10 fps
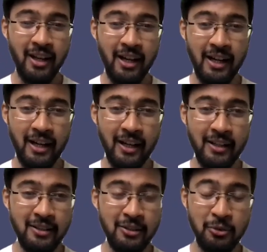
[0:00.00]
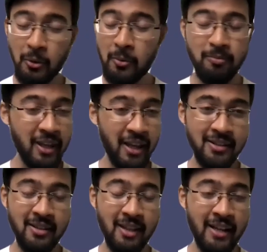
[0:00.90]
And so,
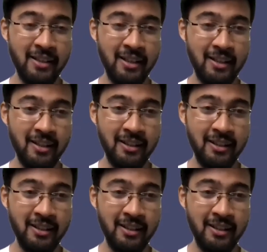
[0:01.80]
yes, I think